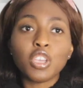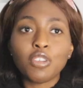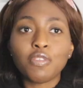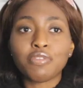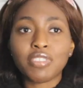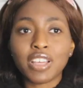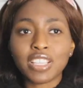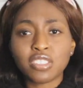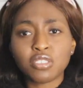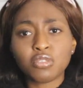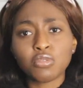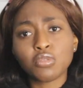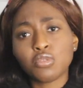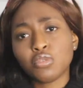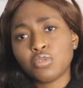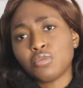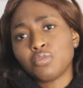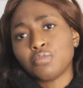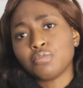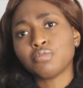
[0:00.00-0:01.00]
If that
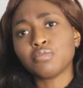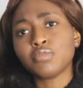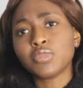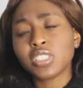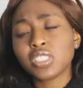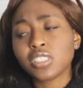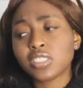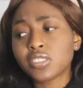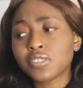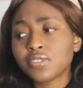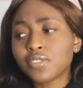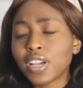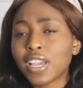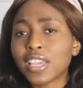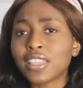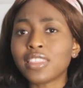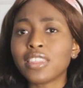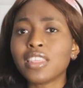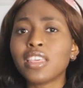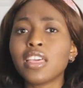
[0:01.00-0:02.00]
suits you, it's
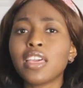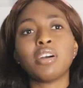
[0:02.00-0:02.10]
fine.